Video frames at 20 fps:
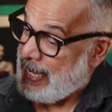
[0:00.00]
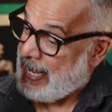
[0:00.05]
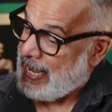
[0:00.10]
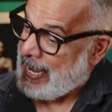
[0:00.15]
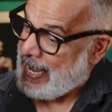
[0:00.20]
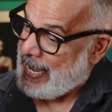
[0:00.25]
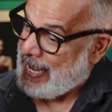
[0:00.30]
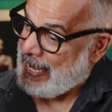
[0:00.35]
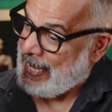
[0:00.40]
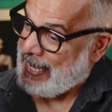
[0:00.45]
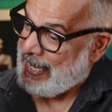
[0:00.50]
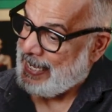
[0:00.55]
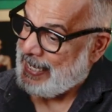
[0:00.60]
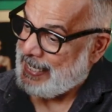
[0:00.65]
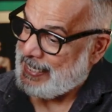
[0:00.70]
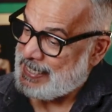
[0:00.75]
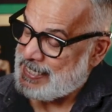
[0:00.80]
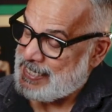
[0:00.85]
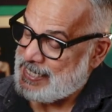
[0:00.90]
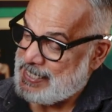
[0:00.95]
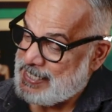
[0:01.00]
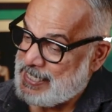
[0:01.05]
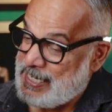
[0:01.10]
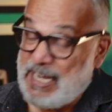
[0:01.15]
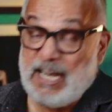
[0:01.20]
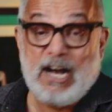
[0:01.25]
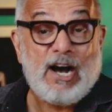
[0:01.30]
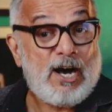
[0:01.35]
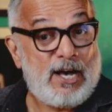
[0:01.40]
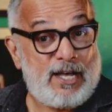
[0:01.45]
And
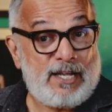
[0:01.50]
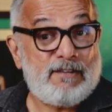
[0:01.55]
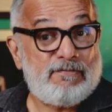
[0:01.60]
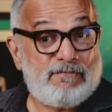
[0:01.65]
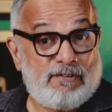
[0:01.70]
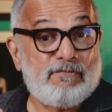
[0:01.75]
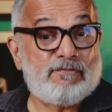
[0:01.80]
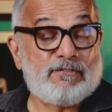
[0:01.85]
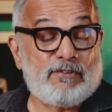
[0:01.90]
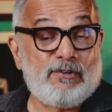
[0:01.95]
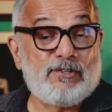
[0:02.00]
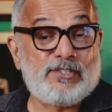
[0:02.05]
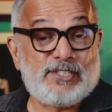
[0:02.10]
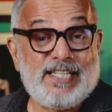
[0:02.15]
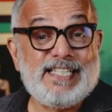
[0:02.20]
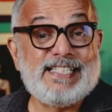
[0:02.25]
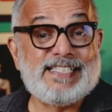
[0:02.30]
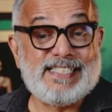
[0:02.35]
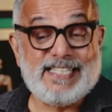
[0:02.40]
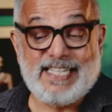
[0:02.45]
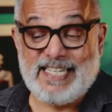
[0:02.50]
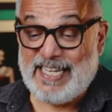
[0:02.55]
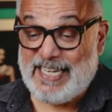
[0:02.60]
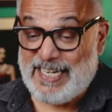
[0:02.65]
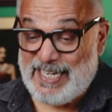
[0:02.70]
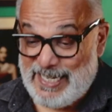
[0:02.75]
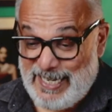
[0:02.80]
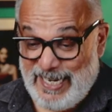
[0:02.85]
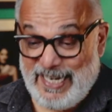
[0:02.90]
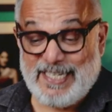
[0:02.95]
RF, of course, is the
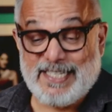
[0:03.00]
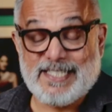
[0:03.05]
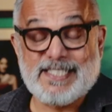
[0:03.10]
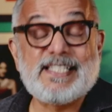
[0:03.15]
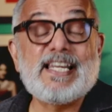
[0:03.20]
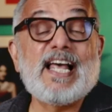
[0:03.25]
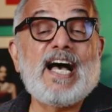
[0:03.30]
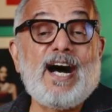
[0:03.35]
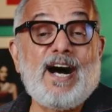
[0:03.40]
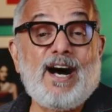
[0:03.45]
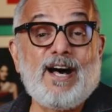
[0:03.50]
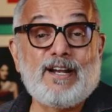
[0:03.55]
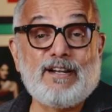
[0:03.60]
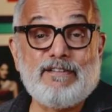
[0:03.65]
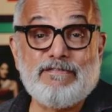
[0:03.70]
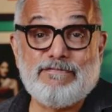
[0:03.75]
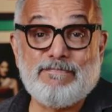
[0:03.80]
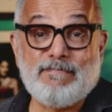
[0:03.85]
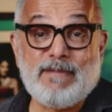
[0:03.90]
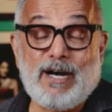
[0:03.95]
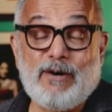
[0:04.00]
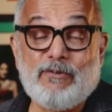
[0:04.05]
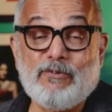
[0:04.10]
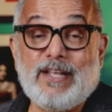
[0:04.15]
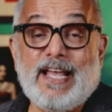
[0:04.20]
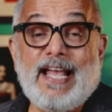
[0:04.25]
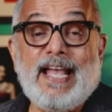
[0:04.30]
latest RF mount.